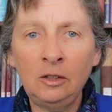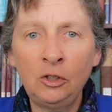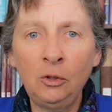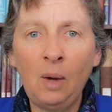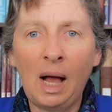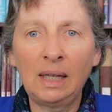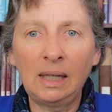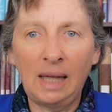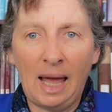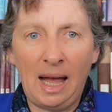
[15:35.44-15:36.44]
to
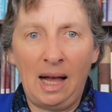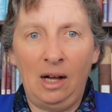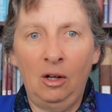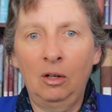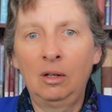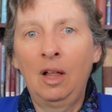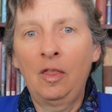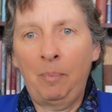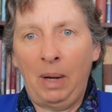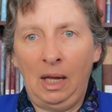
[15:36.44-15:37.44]
allow
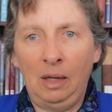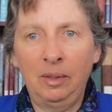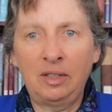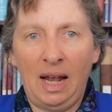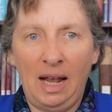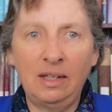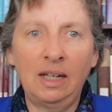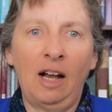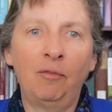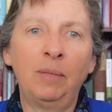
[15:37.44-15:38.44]
the Parliament and the
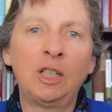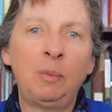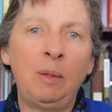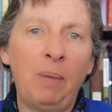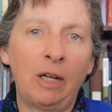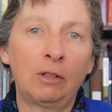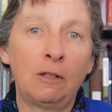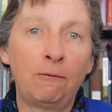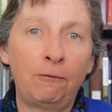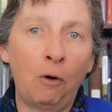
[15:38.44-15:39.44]
government to be better
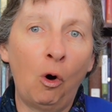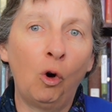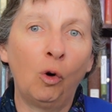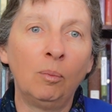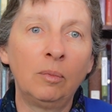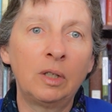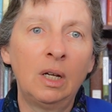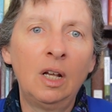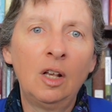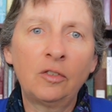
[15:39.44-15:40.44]
informed
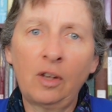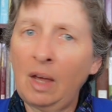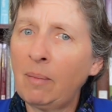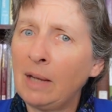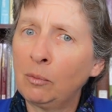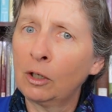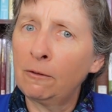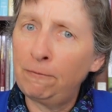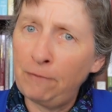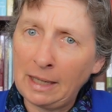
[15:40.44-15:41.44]
so they make more
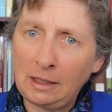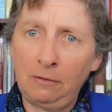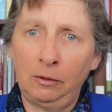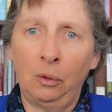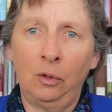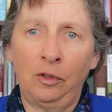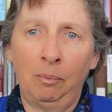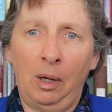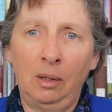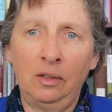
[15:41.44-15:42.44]
effective laws
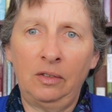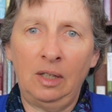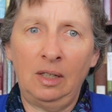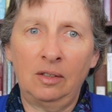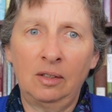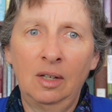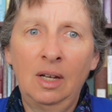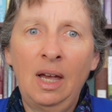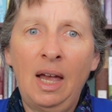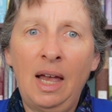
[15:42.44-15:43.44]
and policies,
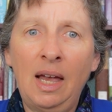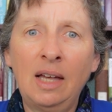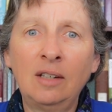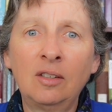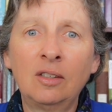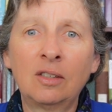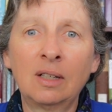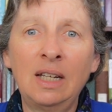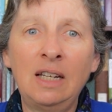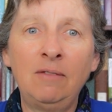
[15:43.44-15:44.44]
and to
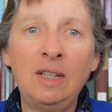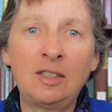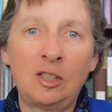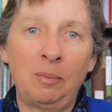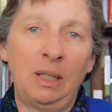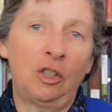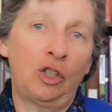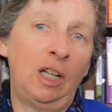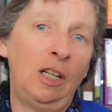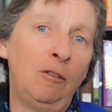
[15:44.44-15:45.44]
leave this to be
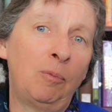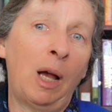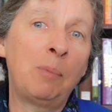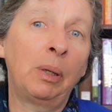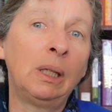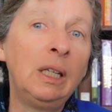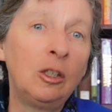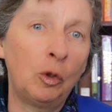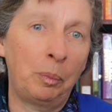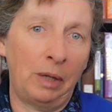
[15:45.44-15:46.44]
achieved by
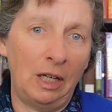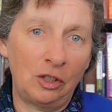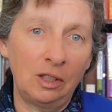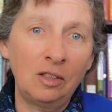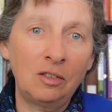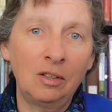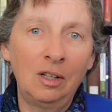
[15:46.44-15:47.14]
political pressures